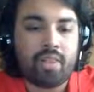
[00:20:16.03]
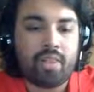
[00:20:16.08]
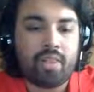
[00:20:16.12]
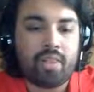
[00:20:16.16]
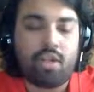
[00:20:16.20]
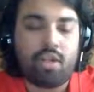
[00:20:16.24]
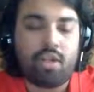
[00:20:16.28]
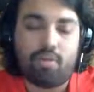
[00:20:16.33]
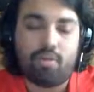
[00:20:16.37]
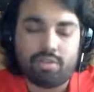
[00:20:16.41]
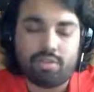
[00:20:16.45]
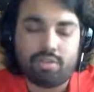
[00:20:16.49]

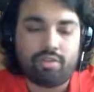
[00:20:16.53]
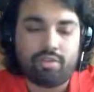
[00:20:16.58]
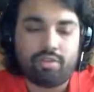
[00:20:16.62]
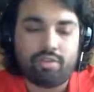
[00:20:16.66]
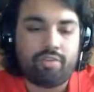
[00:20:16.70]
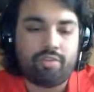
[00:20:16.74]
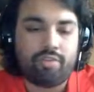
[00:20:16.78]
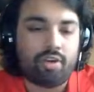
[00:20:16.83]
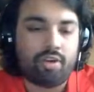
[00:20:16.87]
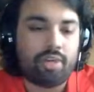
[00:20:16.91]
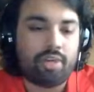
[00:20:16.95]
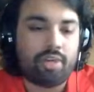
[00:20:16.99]
The other one's for the
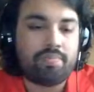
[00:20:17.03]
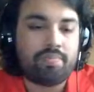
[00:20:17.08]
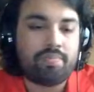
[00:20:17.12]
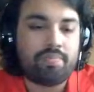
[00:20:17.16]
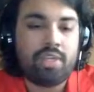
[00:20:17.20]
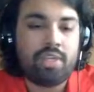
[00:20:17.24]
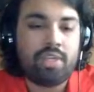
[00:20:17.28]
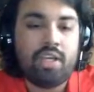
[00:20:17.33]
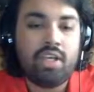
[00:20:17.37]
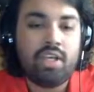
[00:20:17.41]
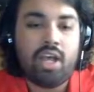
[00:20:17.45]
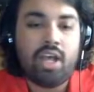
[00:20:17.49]
VRM.
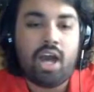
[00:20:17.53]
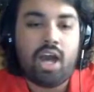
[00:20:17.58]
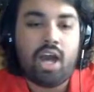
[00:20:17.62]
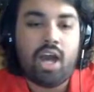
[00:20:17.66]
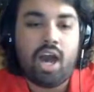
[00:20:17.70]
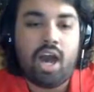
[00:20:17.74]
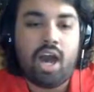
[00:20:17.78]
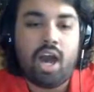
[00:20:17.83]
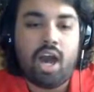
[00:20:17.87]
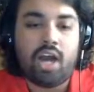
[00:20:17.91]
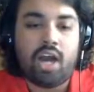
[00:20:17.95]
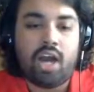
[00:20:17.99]

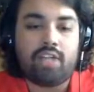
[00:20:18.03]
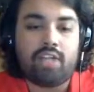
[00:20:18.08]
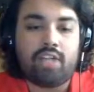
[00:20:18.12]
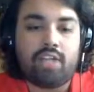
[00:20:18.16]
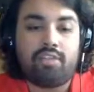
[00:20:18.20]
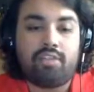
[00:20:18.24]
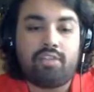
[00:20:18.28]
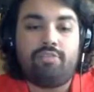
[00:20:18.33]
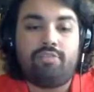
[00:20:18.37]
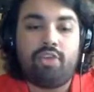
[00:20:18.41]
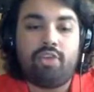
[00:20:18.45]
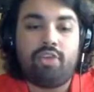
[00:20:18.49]

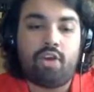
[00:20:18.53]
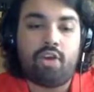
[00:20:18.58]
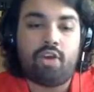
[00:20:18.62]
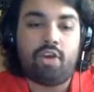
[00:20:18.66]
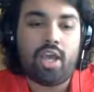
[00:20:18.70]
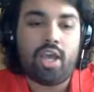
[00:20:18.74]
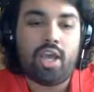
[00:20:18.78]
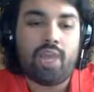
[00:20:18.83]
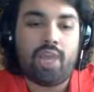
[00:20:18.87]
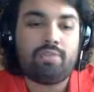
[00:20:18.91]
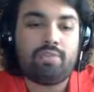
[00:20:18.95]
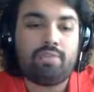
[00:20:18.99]
The
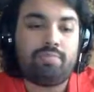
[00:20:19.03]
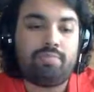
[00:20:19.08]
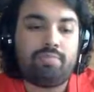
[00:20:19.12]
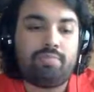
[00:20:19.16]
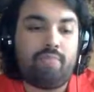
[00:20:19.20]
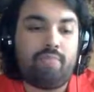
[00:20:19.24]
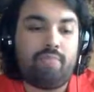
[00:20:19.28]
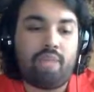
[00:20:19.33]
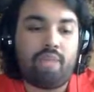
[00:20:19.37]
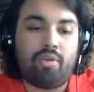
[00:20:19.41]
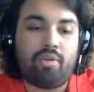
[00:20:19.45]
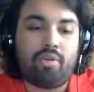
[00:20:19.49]
VRM's
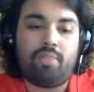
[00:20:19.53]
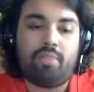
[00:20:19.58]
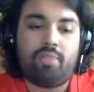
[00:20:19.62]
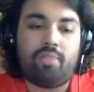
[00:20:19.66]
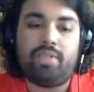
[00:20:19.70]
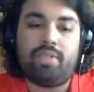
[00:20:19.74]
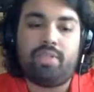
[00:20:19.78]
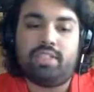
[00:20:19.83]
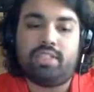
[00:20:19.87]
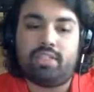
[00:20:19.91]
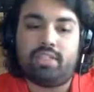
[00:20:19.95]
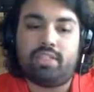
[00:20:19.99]
main
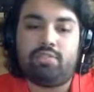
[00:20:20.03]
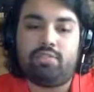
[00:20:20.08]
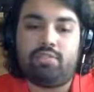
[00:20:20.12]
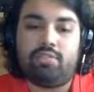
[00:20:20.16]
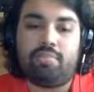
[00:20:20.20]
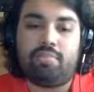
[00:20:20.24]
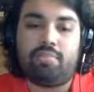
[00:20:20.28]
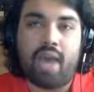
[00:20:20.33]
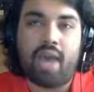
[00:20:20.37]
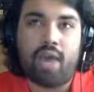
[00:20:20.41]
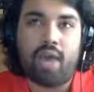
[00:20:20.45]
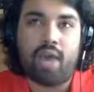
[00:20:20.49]
purpose is to
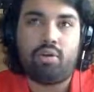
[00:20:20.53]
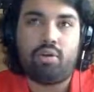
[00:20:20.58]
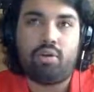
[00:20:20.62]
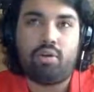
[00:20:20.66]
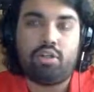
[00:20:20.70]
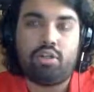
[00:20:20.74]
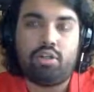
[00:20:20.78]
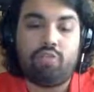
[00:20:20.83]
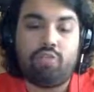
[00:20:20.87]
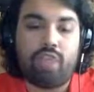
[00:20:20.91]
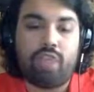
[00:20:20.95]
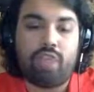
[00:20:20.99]
power
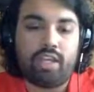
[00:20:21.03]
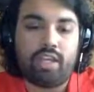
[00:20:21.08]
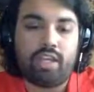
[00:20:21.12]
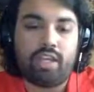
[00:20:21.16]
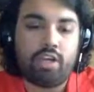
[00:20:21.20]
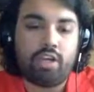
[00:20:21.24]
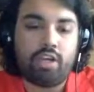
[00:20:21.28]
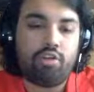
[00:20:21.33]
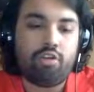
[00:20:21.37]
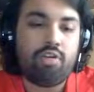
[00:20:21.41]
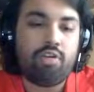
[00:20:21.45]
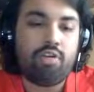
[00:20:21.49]
the
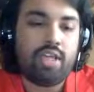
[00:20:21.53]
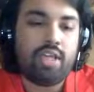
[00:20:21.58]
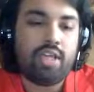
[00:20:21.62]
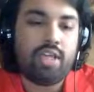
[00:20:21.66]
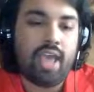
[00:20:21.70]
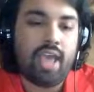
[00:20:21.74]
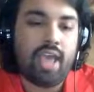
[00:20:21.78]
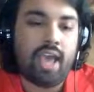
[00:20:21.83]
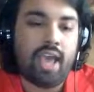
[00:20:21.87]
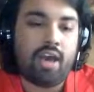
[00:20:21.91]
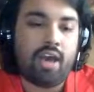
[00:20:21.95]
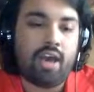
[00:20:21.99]
radio
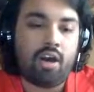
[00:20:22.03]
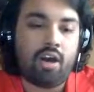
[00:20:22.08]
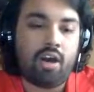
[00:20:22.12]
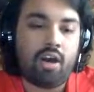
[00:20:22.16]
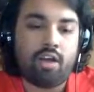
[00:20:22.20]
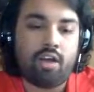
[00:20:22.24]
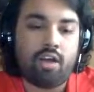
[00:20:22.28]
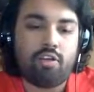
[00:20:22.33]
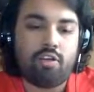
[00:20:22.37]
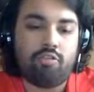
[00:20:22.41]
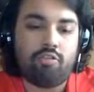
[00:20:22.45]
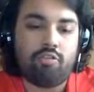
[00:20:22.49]

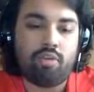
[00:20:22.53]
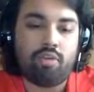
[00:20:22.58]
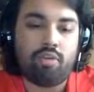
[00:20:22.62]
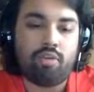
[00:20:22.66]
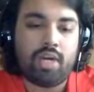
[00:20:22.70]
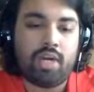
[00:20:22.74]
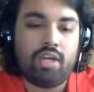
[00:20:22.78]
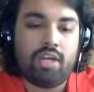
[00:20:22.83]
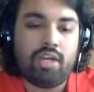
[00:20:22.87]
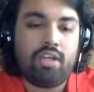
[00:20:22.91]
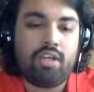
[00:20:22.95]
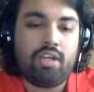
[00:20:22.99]
on the
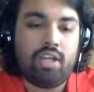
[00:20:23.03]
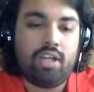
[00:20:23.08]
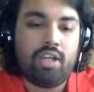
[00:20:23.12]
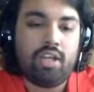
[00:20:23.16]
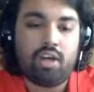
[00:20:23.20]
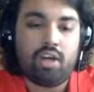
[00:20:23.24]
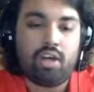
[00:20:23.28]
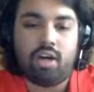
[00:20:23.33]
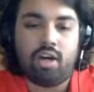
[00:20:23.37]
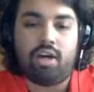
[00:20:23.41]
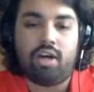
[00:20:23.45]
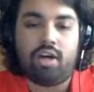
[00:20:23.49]
robot.
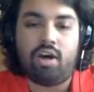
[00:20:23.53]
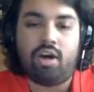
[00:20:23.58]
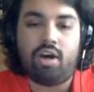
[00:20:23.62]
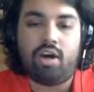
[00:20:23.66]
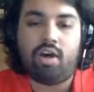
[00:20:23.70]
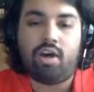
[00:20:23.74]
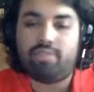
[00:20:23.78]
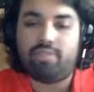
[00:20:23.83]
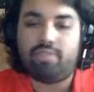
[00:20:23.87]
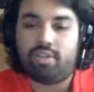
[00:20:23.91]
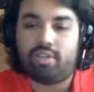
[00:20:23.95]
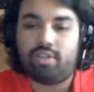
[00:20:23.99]

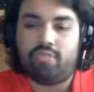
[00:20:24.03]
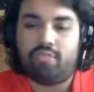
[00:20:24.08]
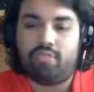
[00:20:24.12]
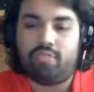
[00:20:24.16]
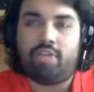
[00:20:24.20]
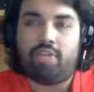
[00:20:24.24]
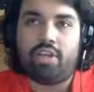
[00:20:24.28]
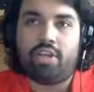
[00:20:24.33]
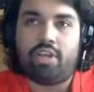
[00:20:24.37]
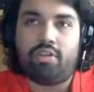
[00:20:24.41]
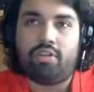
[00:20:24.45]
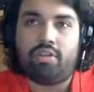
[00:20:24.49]
Obviously, the
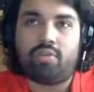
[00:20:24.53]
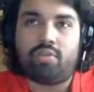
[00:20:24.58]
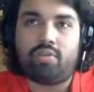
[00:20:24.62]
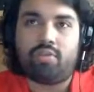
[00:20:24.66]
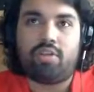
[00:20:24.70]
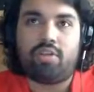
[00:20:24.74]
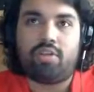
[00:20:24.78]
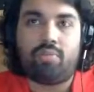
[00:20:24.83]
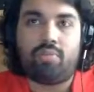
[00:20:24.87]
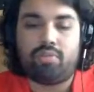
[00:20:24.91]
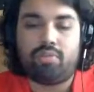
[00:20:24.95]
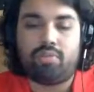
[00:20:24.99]
radio is one
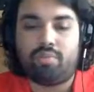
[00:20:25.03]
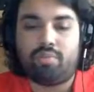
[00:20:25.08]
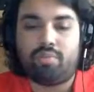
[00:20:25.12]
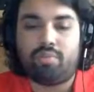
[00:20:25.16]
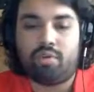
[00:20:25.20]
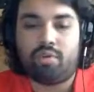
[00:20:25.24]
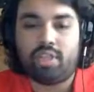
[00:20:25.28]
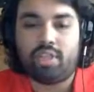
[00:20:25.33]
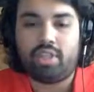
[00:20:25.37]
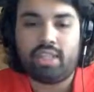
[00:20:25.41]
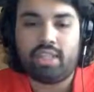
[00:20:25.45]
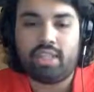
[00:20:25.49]
of the most
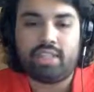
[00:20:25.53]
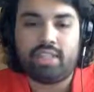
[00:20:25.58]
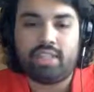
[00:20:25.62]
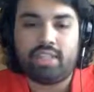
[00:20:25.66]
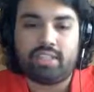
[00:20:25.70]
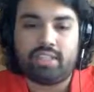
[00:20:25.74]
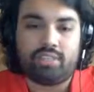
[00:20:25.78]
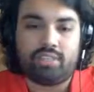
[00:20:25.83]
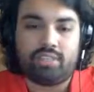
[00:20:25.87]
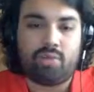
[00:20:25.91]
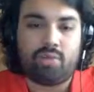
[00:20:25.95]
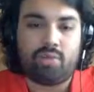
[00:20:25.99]
important things.
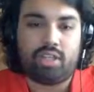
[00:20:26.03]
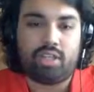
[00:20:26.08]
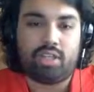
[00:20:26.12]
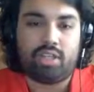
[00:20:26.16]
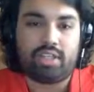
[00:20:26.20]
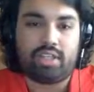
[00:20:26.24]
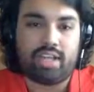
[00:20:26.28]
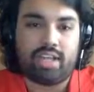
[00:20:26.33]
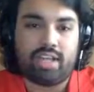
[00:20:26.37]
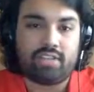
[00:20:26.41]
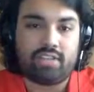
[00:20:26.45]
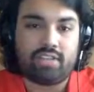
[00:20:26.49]
It's what
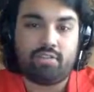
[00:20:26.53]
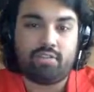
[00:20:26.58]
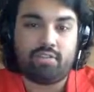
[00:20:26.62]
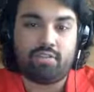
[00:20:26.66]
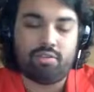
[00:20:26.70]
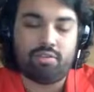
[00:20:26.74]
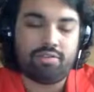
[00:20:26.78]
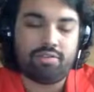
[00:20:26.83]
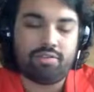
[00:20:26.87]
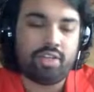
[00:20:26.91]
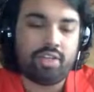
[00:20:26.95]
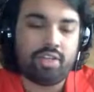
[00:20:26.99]
connects you
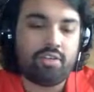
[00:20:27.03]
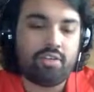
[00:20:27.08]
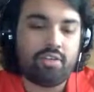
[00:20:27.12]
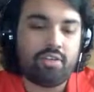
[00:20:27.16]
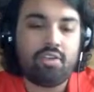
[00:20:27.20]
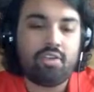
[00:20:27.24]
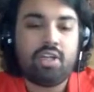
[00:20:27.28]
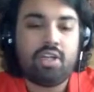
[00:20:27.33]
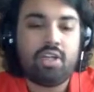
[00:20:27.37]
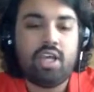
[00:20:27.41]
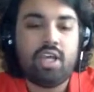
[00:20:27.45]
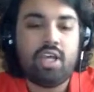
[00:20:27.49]
to the
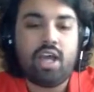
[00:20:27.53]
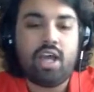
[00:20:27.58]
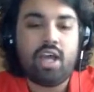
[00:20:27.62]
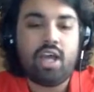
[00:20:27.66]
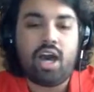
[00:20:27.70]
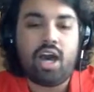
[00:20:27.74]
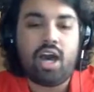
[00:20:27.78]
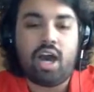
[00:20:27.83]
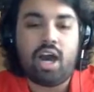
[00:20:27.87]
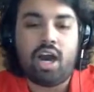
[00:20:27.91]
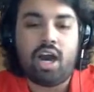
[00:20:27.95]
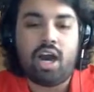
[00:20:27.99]
field,
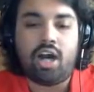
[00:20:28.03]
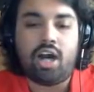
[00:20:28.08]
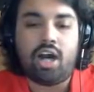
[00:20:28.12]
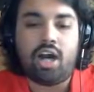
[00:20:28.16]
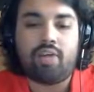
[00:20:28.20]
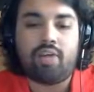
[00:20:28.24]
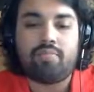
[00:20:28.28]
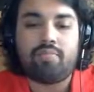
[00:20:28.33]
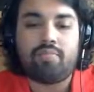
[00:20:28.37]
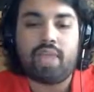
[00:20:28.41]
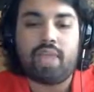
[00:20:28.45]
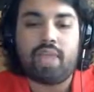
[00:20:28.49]

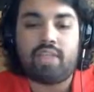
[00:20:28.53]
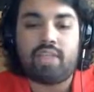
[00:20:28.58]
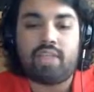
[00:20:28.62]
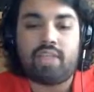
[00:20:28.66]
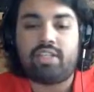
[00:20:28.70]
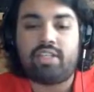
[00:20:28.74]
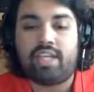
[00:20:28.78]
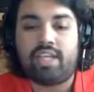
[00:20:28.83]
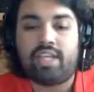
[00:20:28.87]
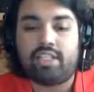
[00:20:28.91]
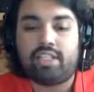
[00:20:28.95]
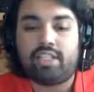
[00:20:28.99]
and it's
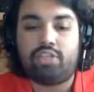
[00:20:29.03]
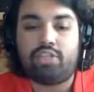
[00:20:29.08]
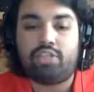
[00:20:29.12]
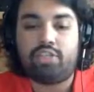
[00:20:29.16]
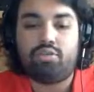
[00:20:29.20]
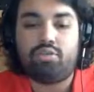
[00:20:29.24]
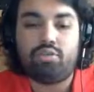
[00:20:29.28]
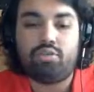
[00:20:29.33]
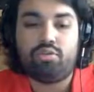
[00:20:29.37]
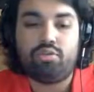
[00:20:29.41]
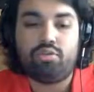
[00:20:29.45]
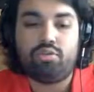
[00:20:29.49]
connected
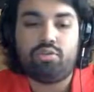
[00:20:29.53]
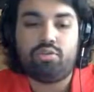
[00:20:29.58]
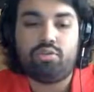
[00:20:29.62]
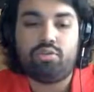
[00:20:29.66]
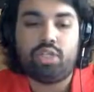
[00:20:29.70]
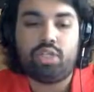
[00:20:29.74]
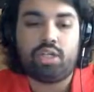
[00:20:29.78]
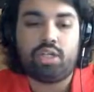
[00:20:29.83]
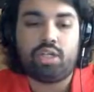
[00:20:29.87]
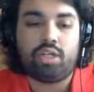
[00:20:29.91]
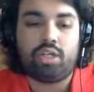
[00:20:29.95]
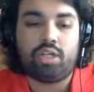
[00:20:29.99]
to
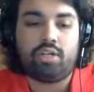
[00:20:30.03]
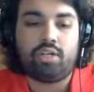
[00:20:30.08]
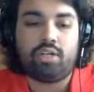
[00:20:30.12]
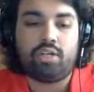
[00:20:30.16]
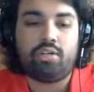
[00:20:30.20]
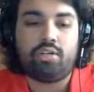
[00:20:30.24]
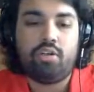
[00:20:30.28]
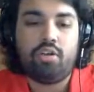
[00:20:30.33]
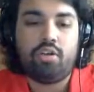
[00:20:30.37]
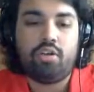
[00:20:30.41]
the